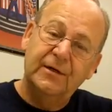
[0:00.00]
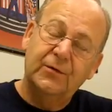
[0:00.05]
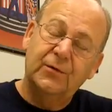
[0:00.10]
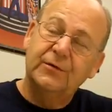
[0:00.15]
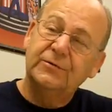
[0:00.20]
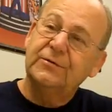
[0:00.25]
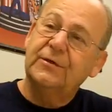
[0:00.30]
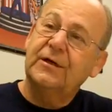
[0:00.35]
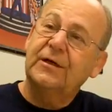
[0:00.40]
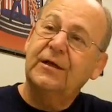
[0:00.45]

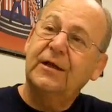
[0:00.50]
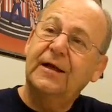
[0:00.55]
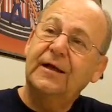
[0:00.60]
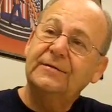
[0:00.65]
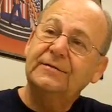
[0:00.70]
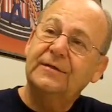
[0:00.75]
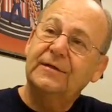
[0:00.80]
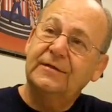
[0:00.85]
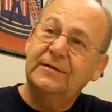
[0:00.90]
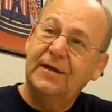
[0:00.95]
was the
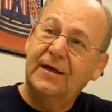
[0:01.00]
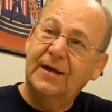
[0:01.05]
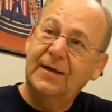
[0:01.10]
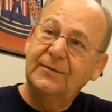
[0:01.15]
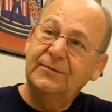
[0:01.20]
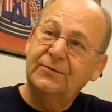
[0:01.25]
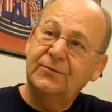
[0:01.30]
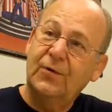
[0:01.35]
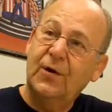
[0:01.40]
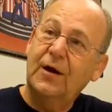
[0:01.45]
Classic
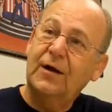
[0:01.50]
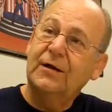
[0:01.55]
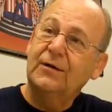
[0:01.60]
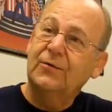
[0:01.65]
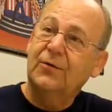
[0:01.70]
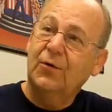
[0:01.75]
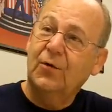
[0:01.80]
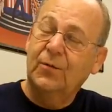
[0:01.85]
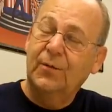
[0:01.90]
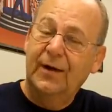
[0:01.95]
Times Rock
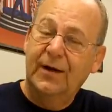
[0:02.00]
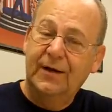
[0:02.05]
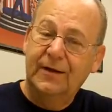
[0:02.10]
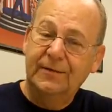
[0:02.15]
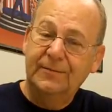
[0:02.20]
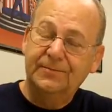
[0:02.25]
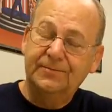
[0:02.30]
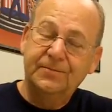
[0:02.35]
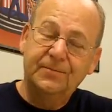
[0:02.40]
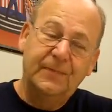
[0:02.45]
and Roll
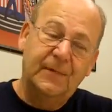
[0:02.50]
Band.